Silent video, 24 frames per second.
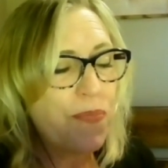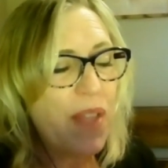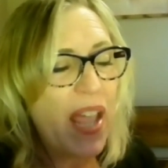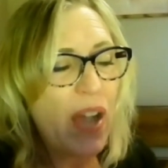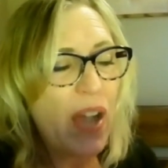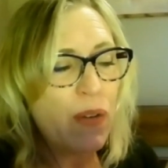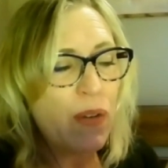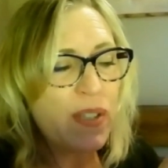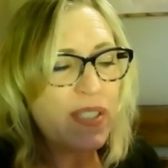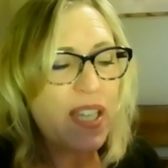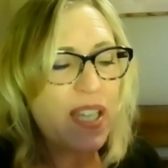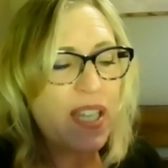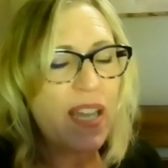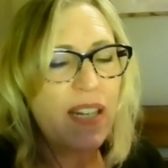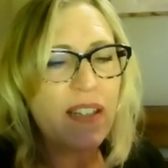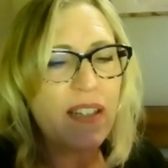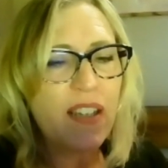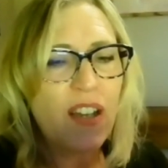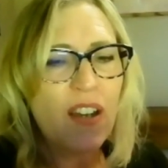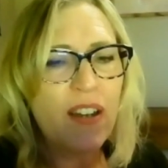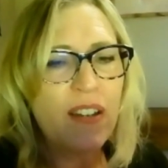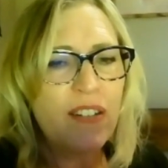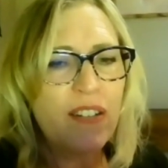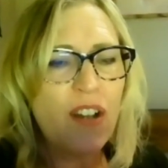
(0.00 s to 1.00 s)
how it's kind
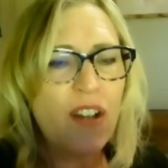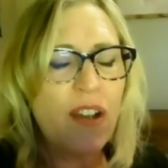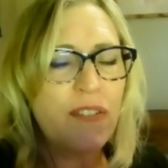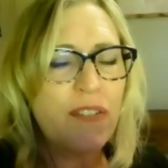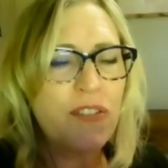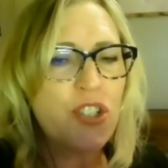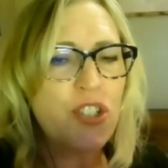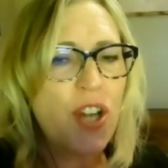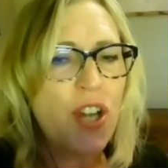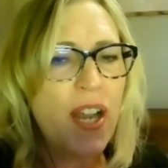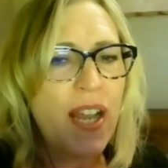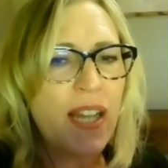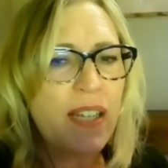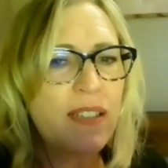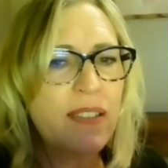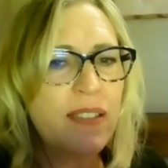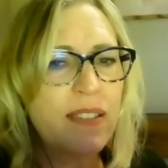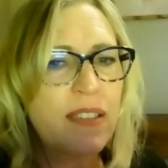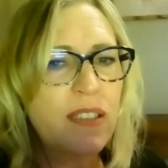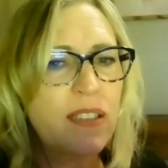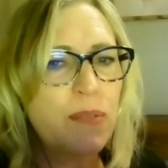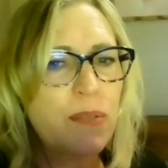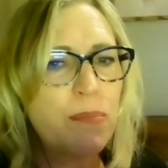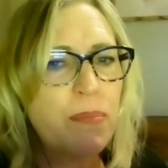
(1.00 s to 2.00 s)
of gotten off track a
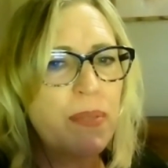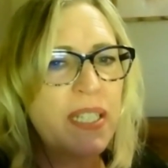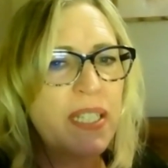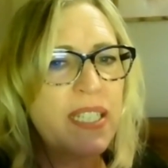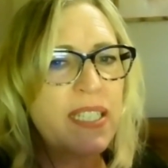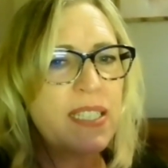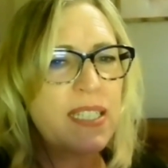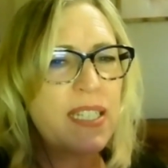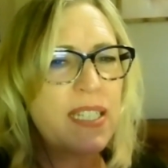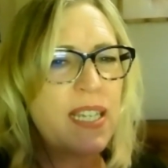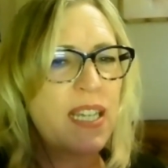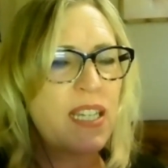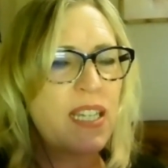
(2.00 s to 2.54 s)
little bit.